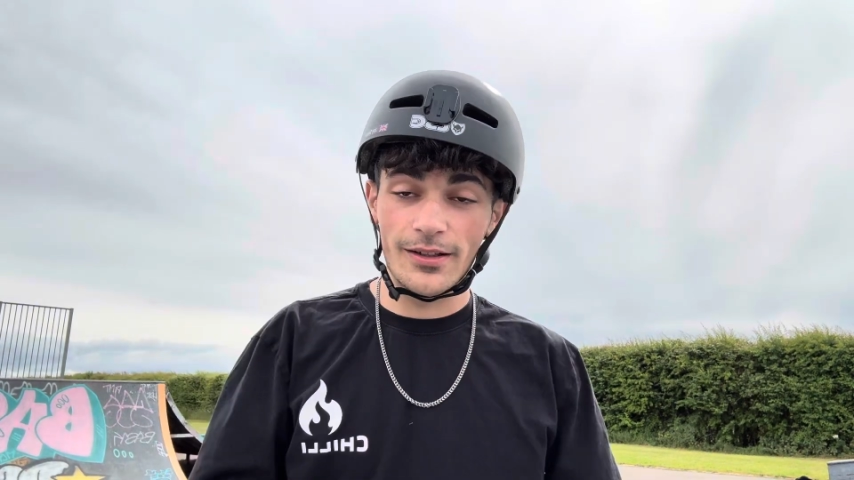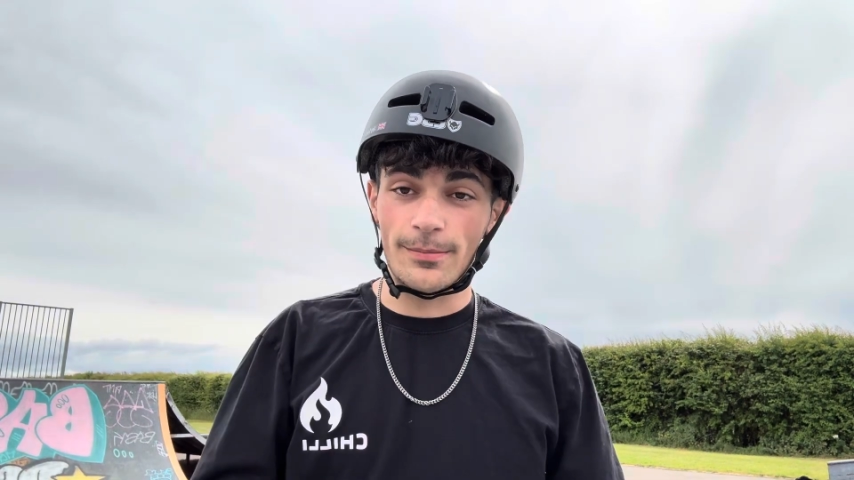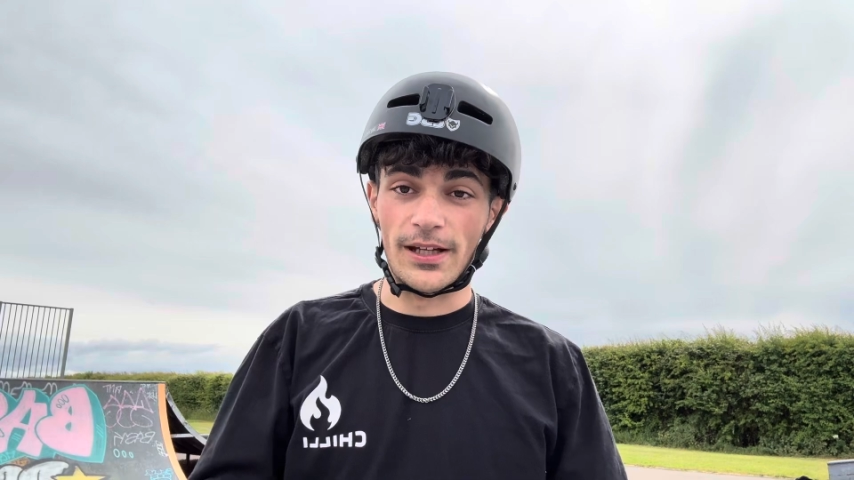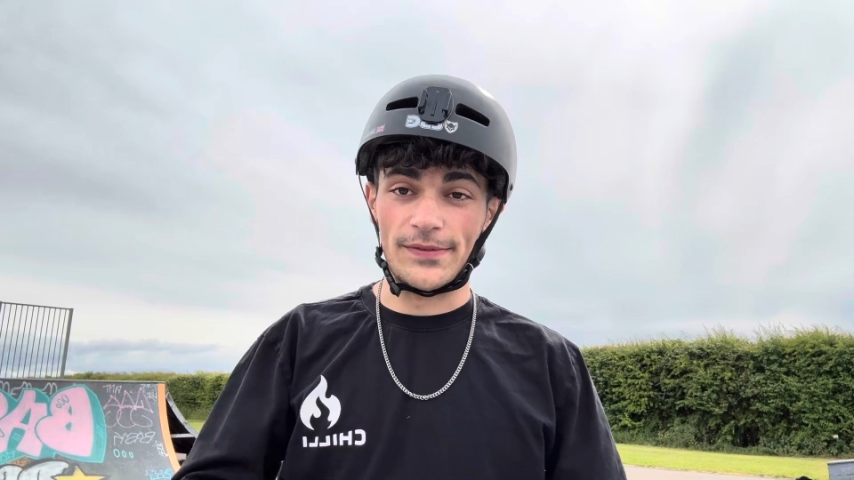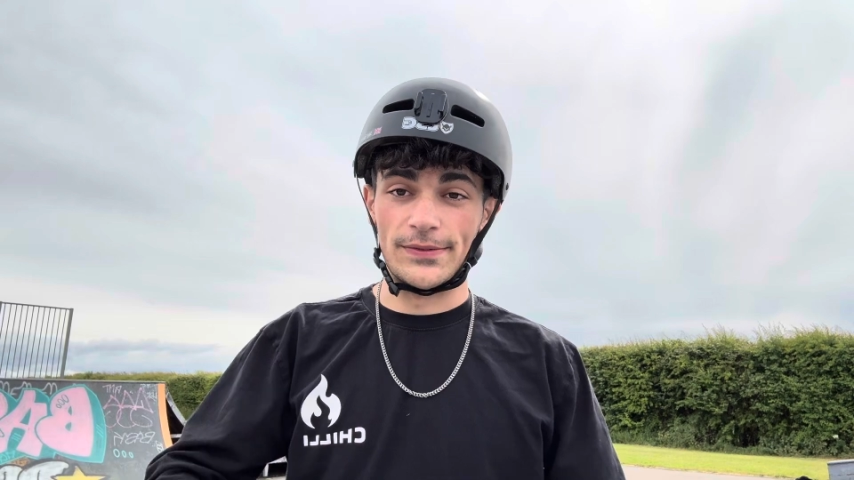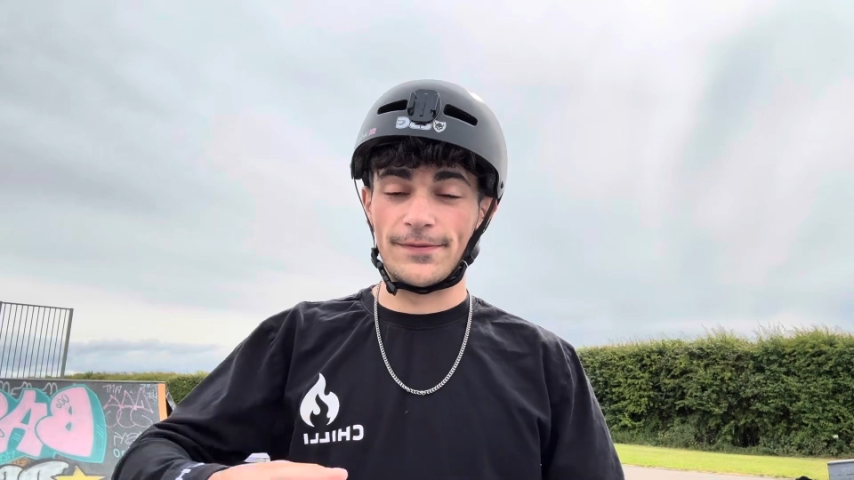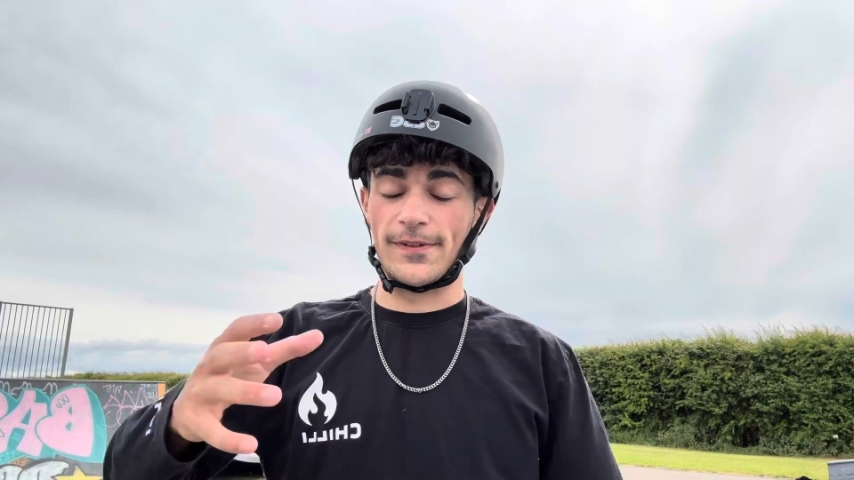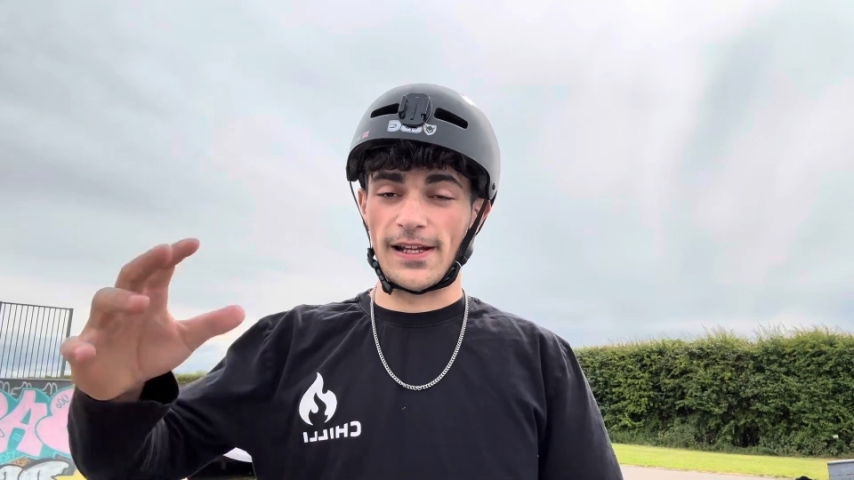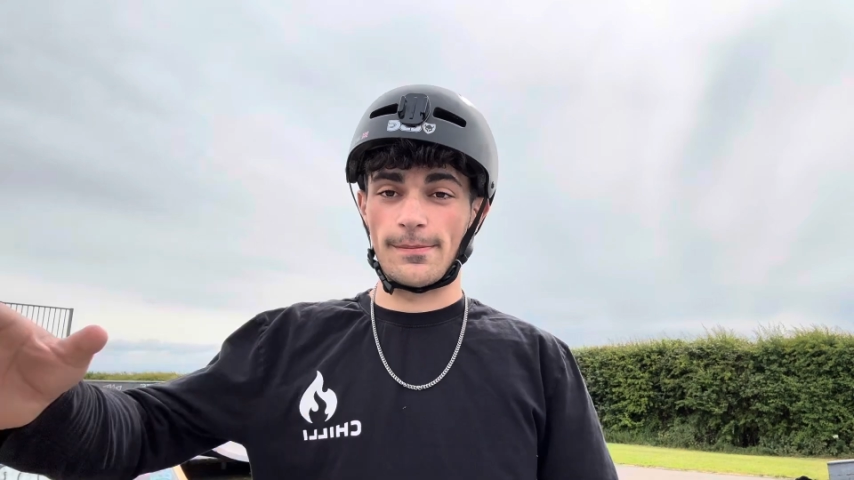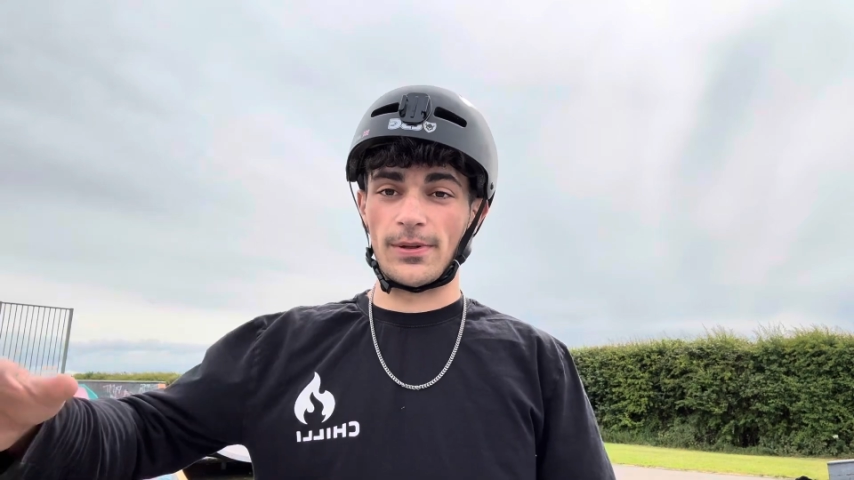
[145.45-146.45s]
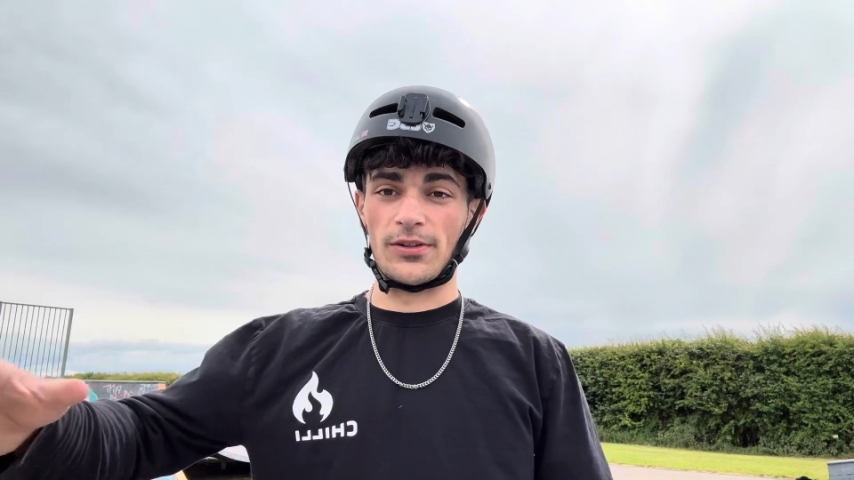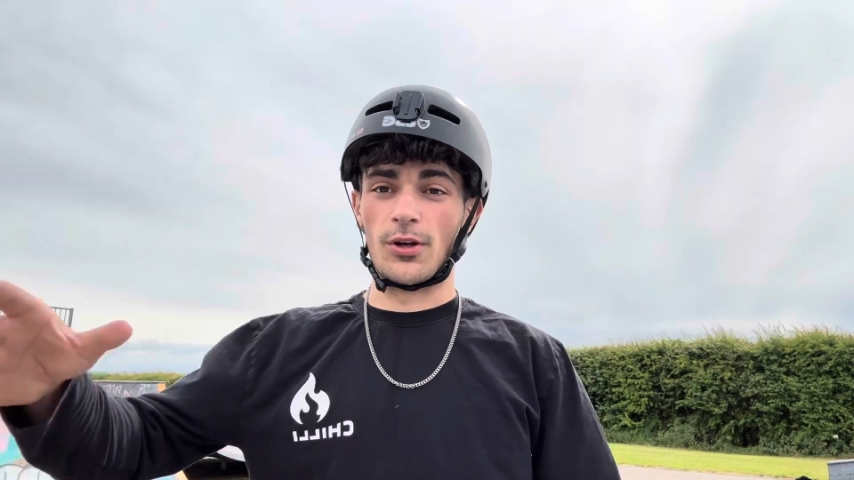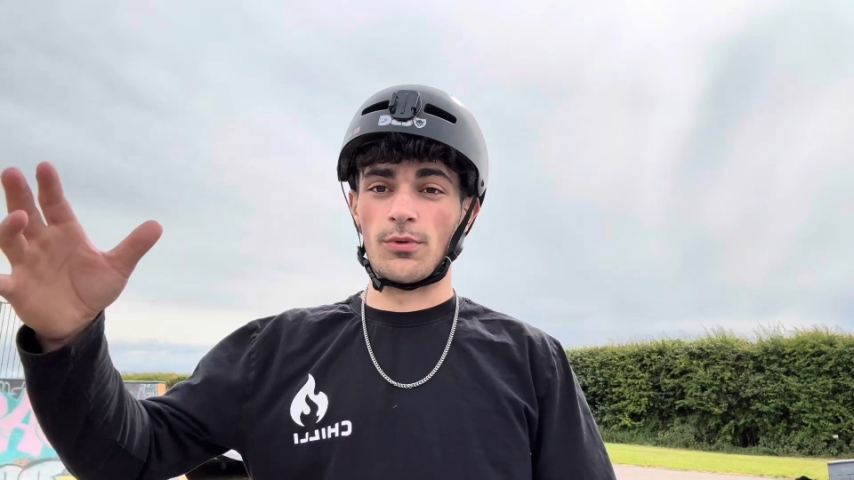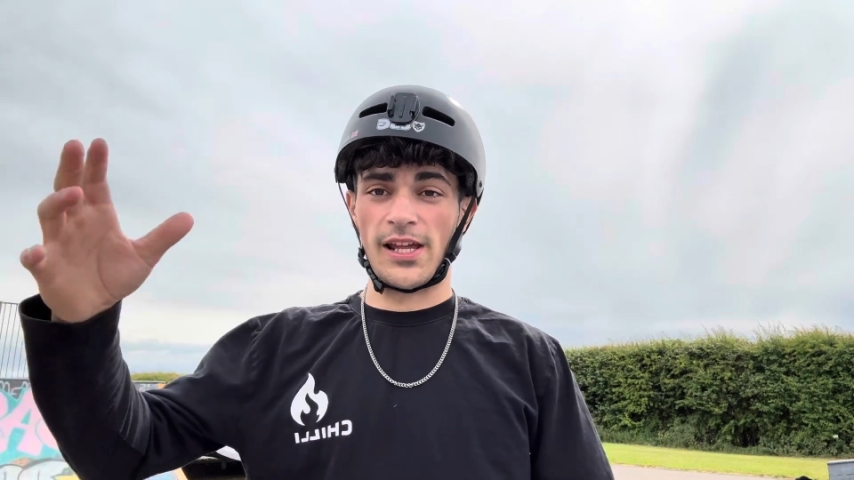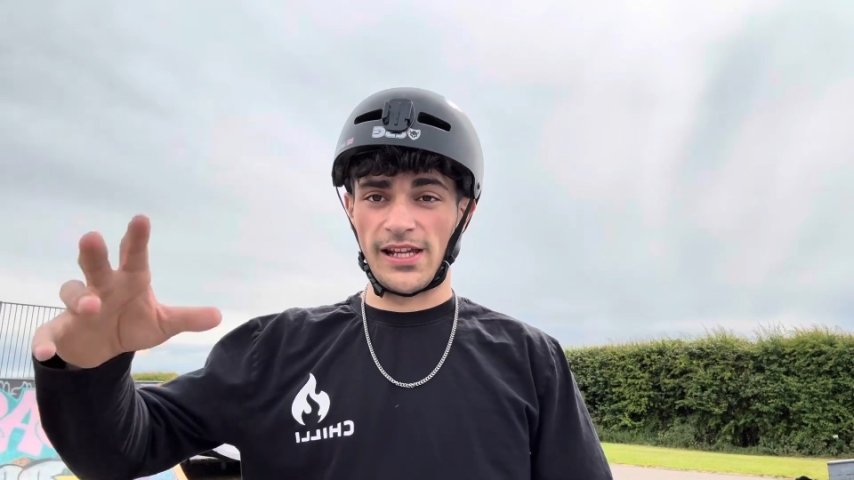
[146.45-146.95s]
But if you flip and
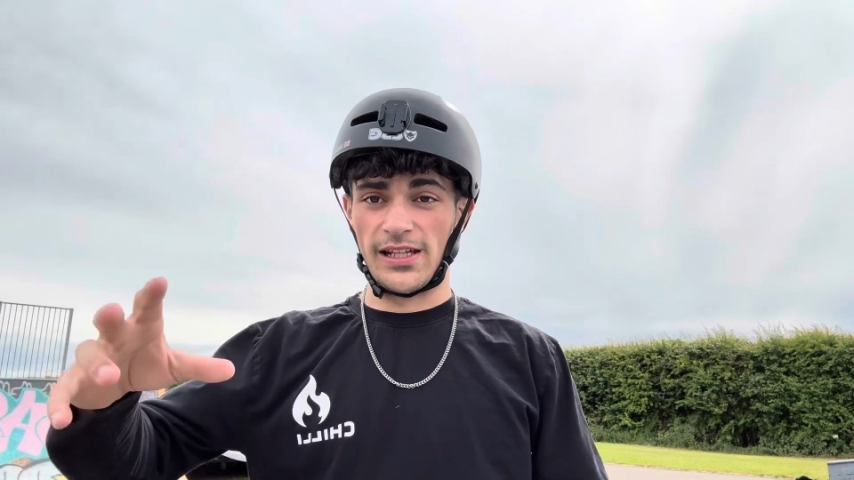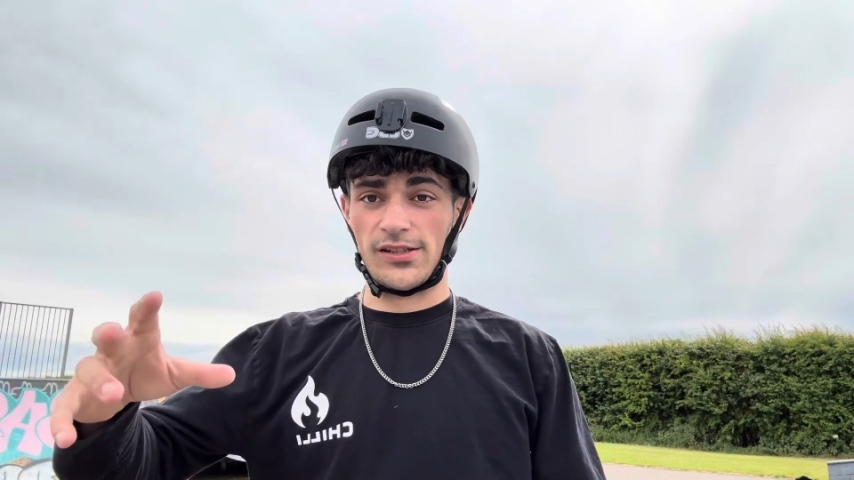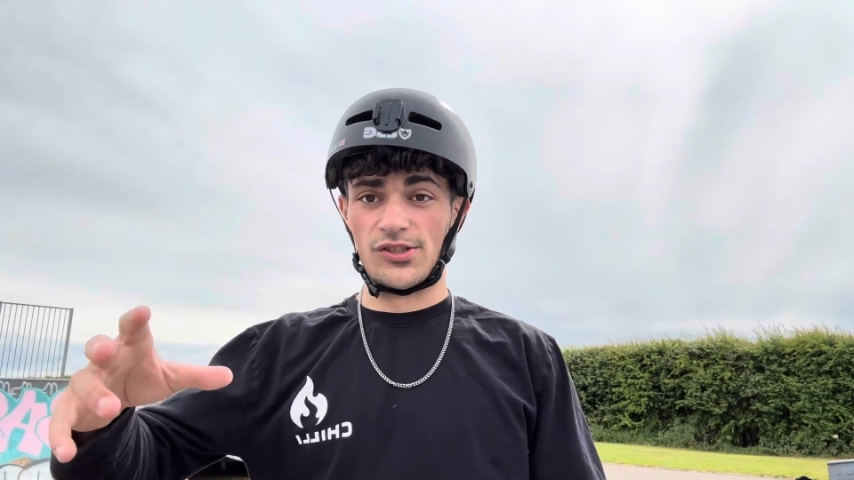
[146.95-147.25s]
don't 180,